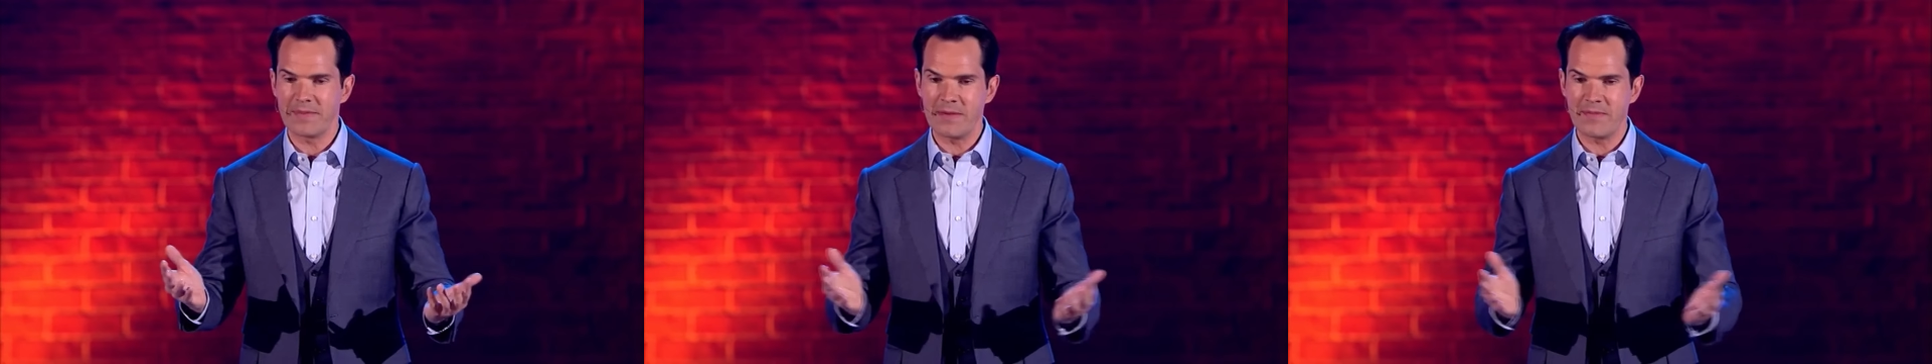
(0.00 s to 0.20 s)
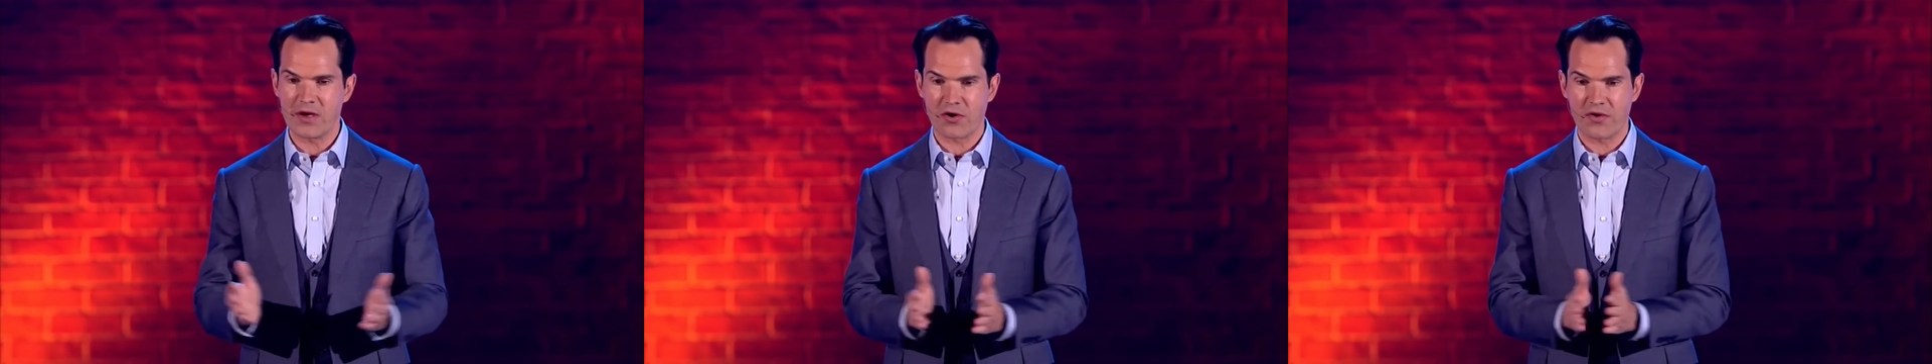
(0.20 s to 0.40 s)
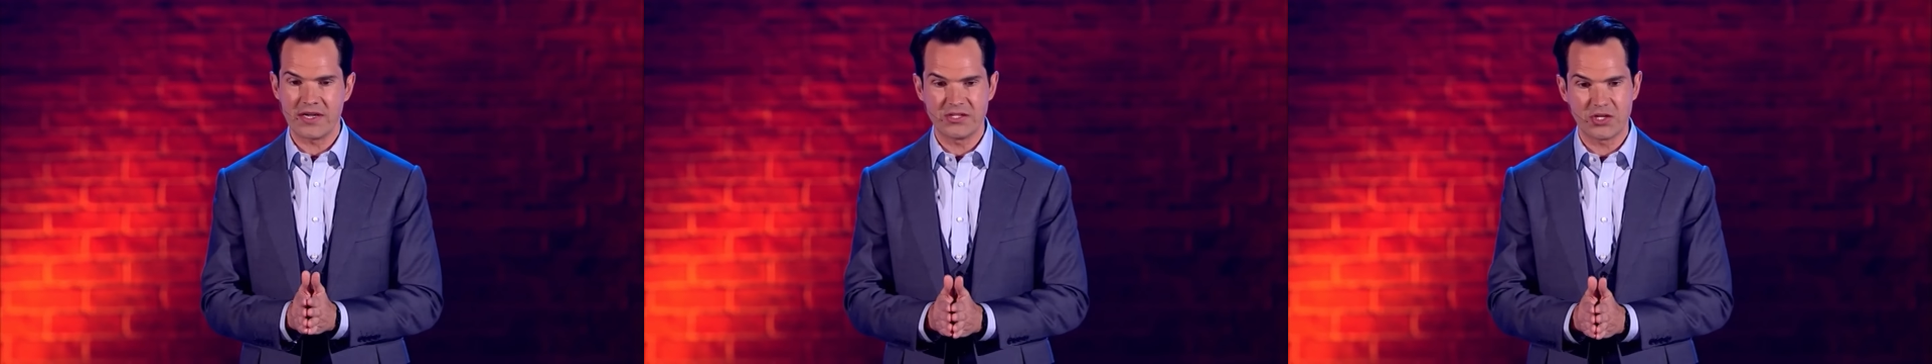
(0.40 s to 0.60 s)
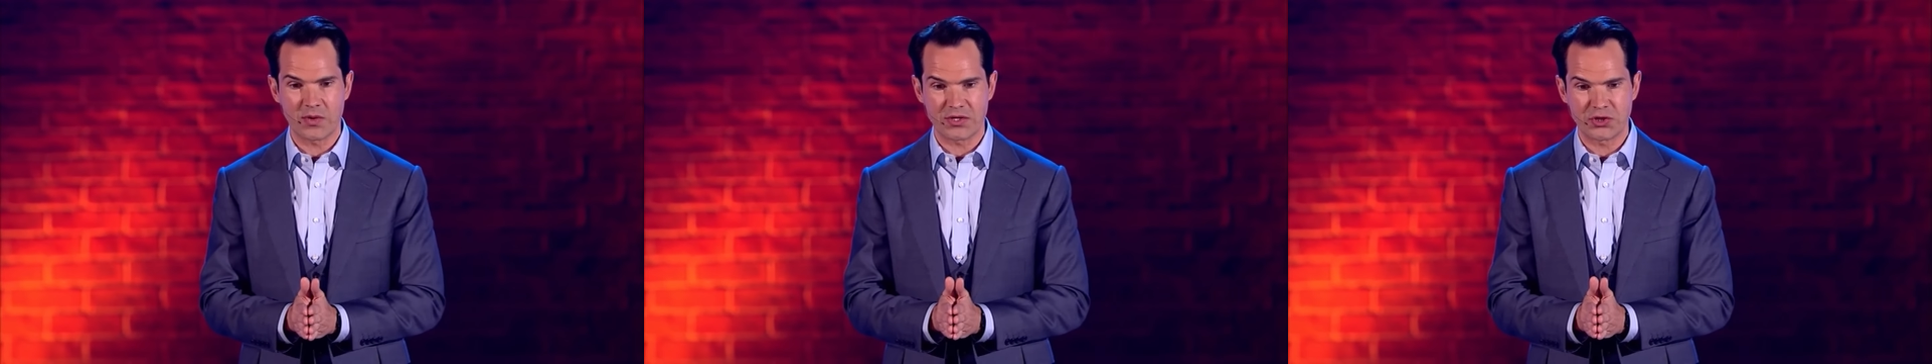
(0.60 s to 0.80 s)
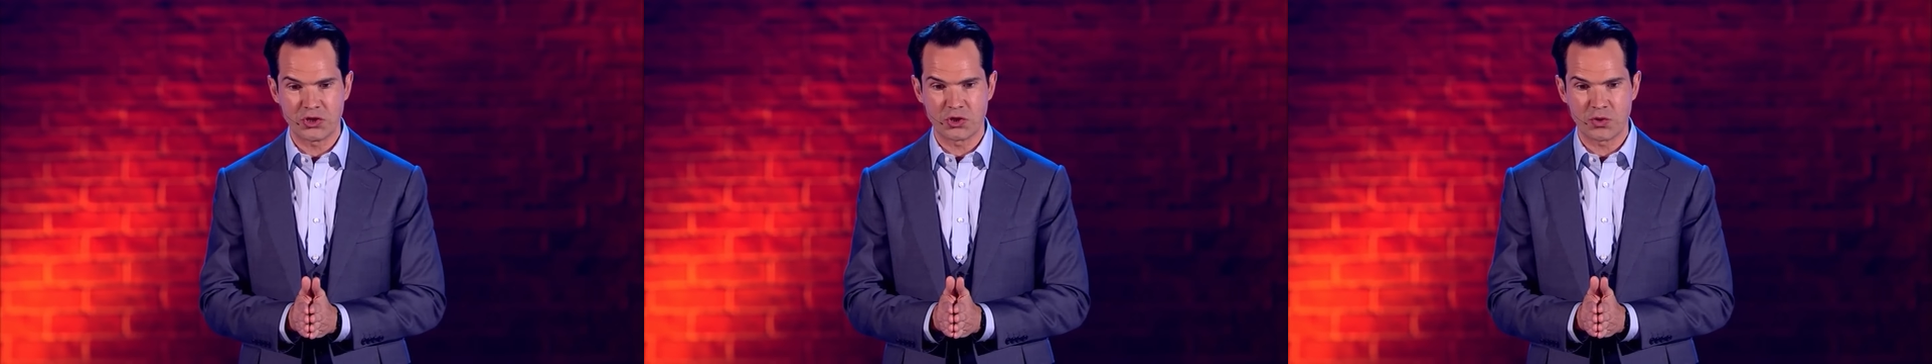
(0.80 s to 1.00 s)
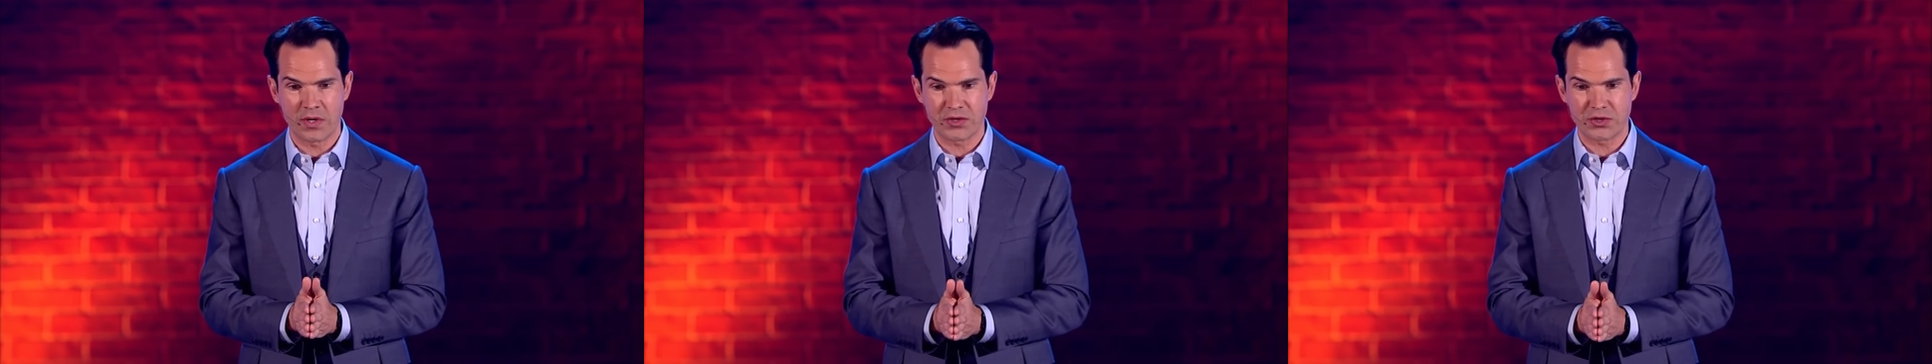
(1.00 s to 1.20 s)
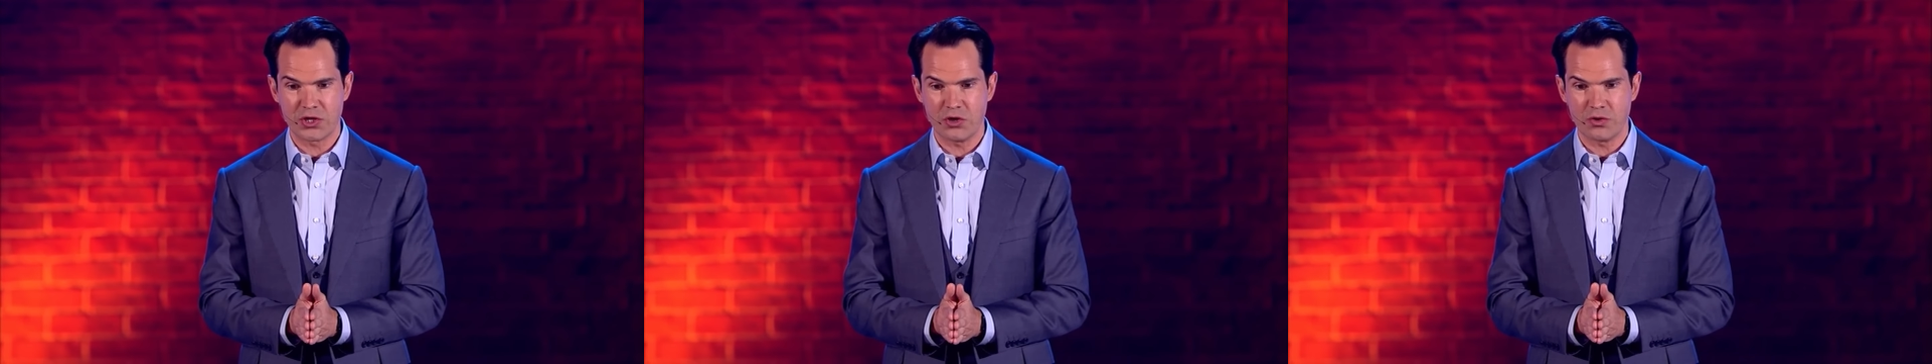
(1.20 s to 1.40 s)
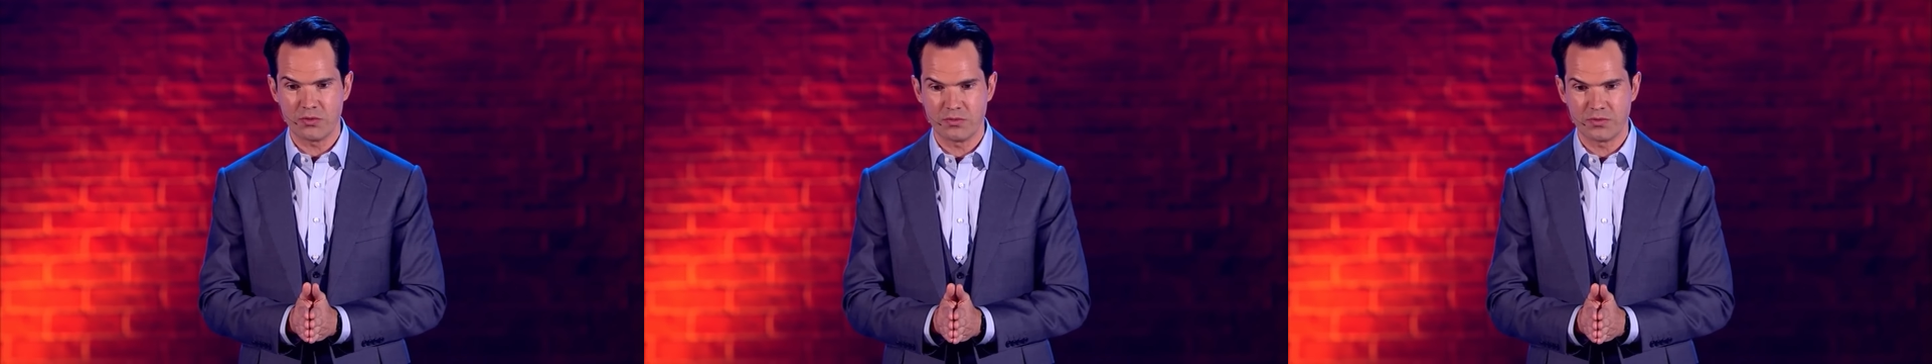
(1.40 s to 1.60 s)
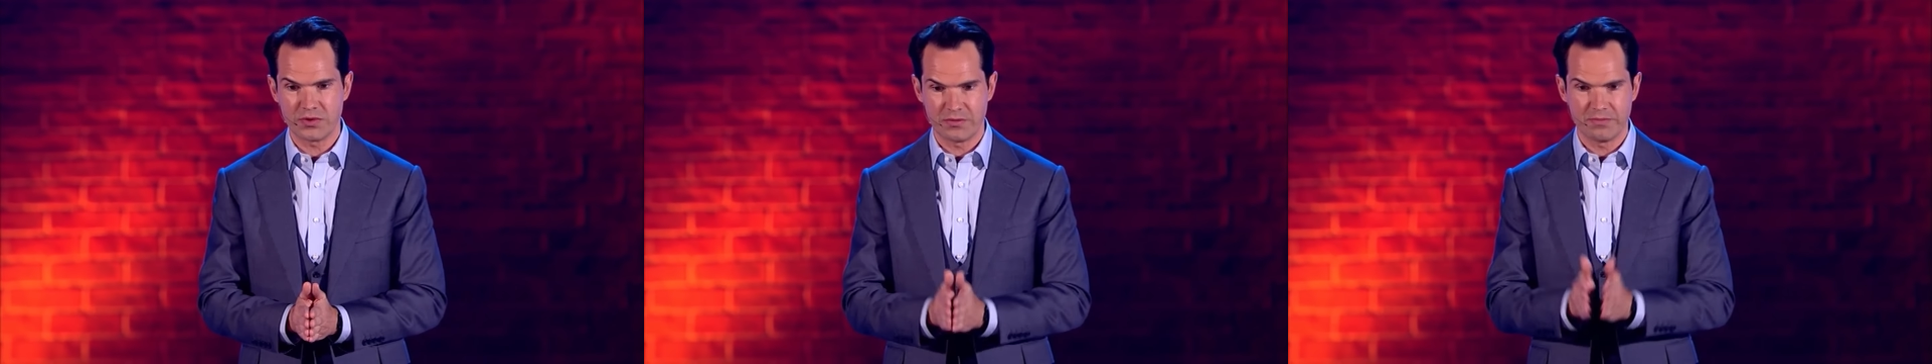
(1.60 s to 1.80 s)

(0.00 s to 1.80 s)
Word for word: maybe a crazy question to ask you